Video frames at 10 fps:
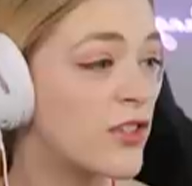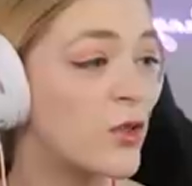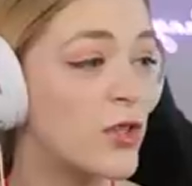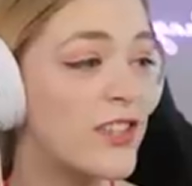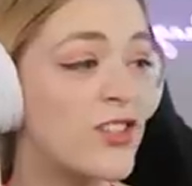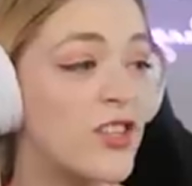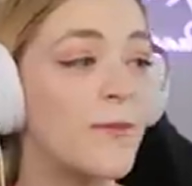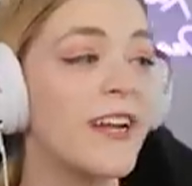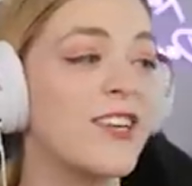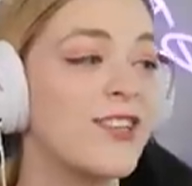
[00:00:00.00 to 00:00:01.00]
School is
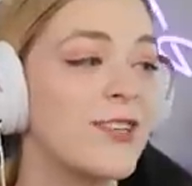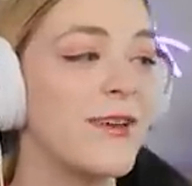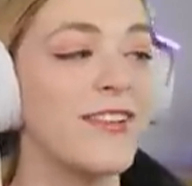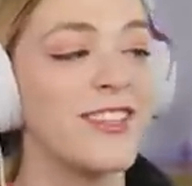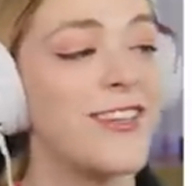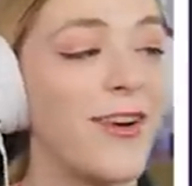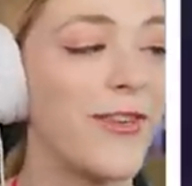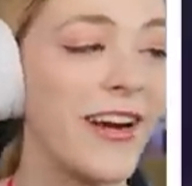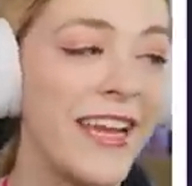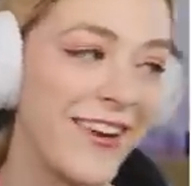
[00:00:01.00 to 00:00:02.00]
stupid. I should just be able to start
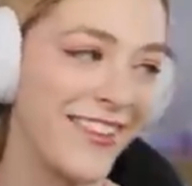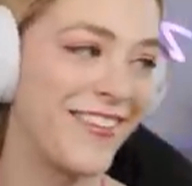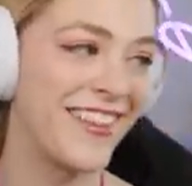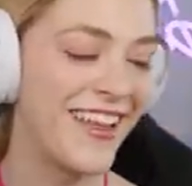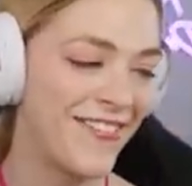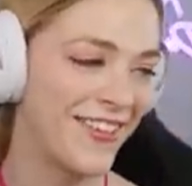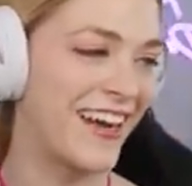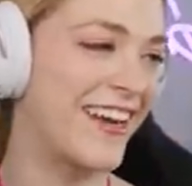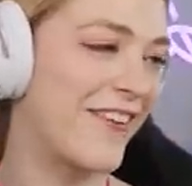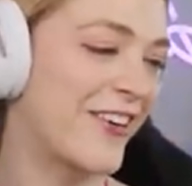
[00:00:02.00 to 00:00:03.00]
working or living life.
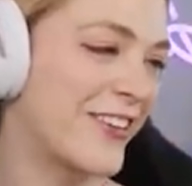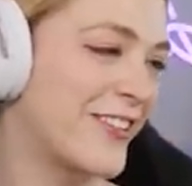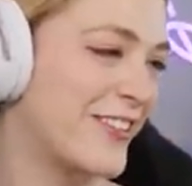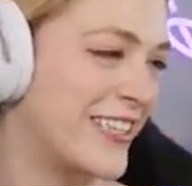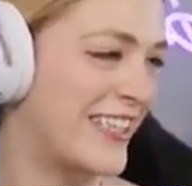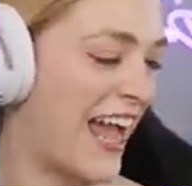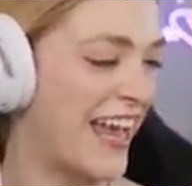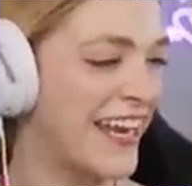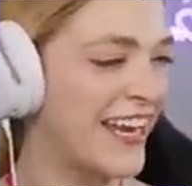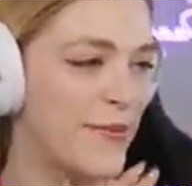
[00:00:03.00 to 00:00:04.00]
Can I never go to school
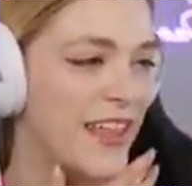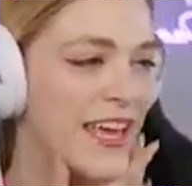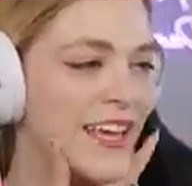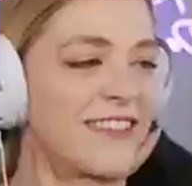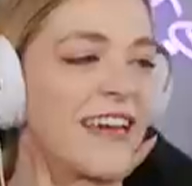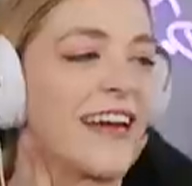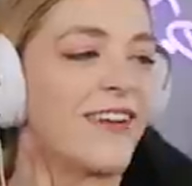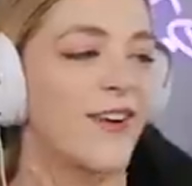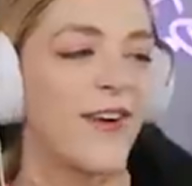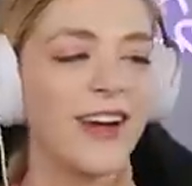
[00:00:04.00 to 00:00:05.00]
again? He'd be like,
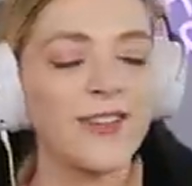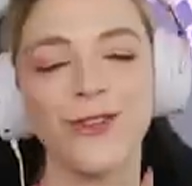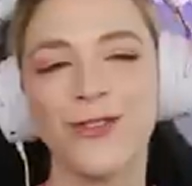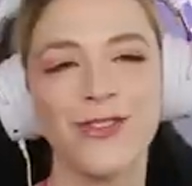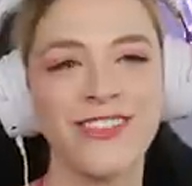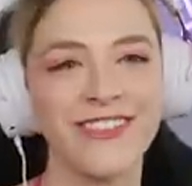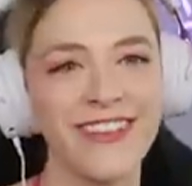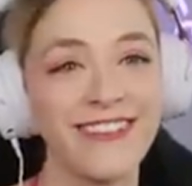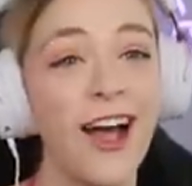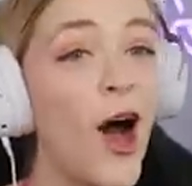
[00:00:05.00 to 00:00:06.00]
society requires schools for
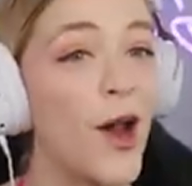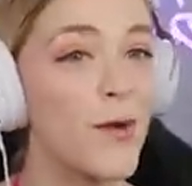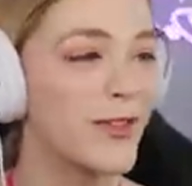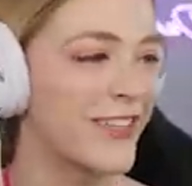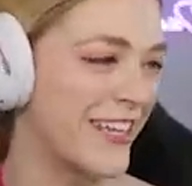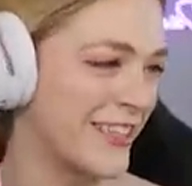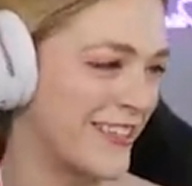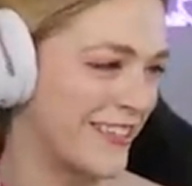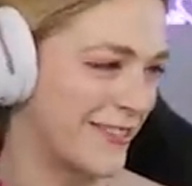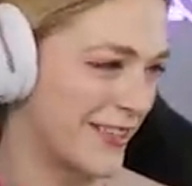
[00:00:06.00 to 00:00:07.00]
success. one hundred percent
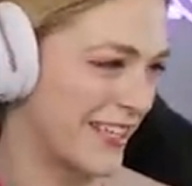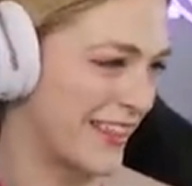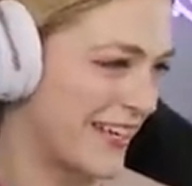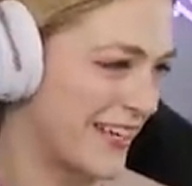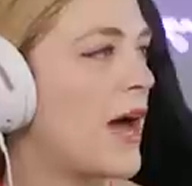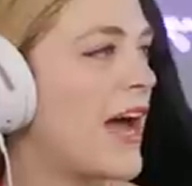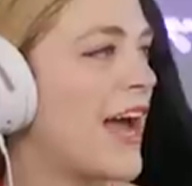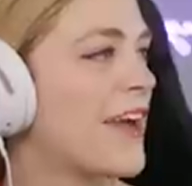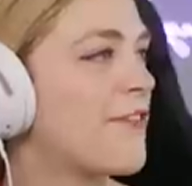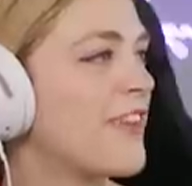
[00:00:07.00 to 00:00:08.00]
he'd say something like But
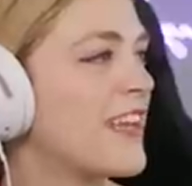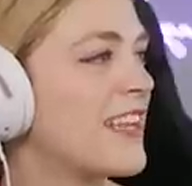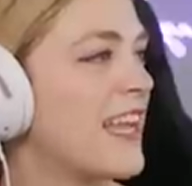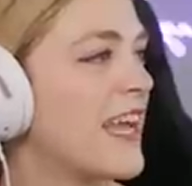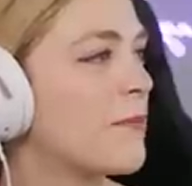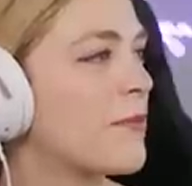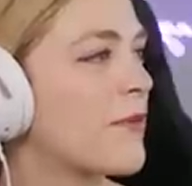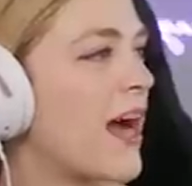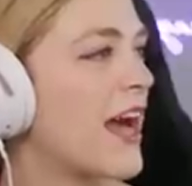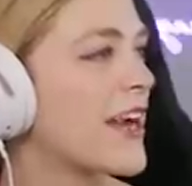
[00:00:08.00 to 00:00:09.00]
I feel like
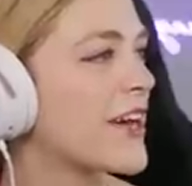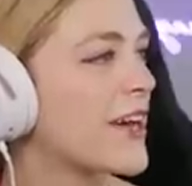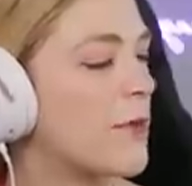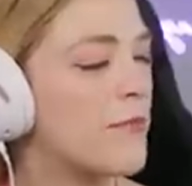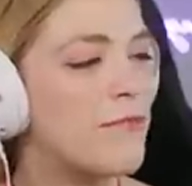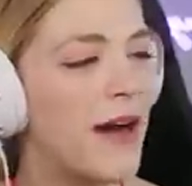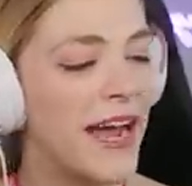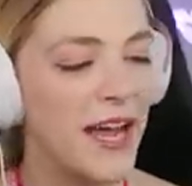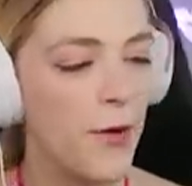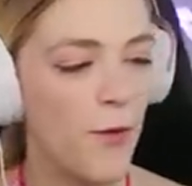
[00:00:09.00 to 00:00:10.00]
Briar
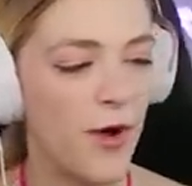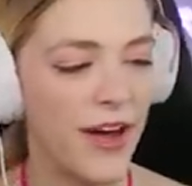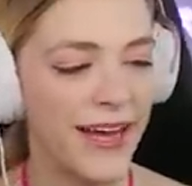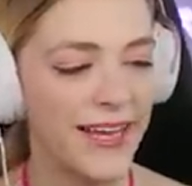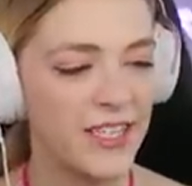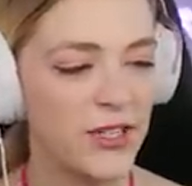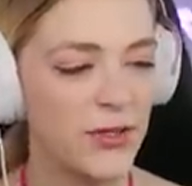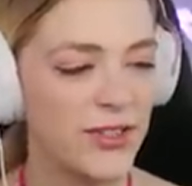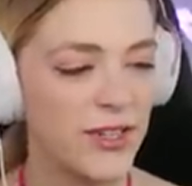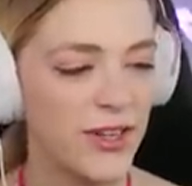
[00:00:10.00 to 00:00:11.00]
might want
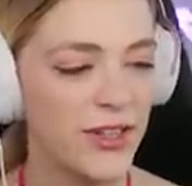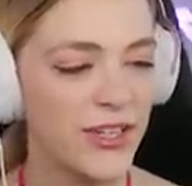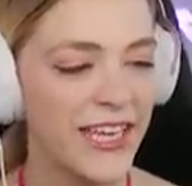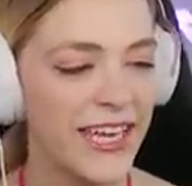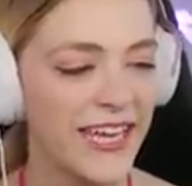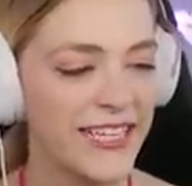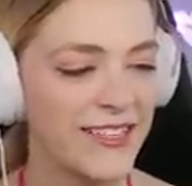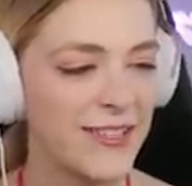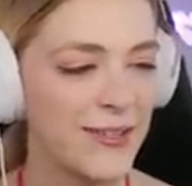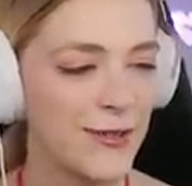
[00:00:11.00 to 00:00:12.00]
to start looking
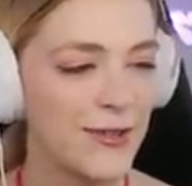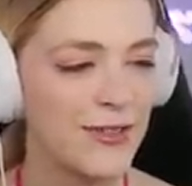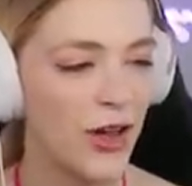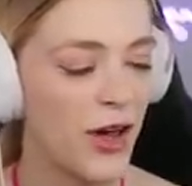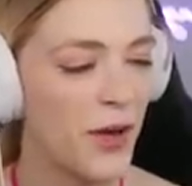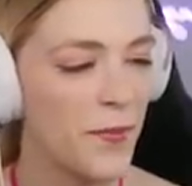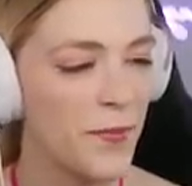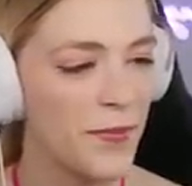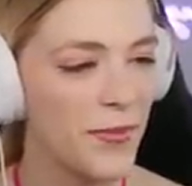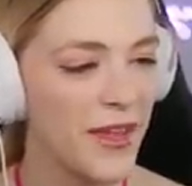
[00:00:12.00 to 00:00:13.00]
into
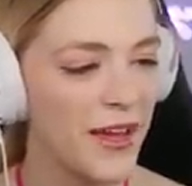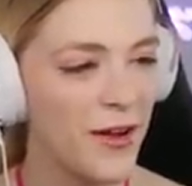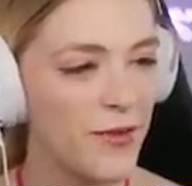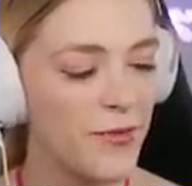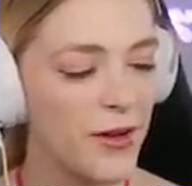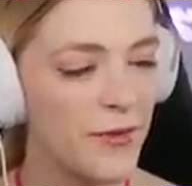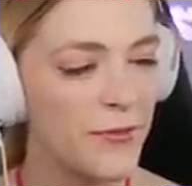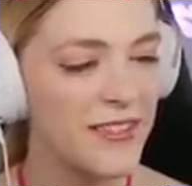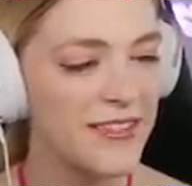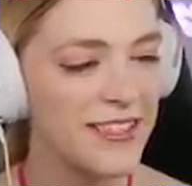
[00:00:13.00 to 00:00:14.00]
some of
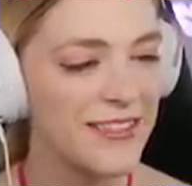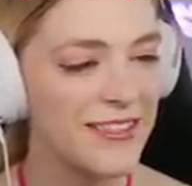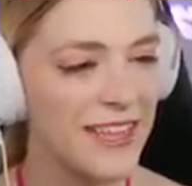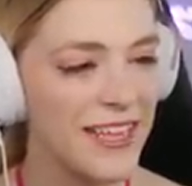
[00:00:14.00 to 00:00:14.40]
business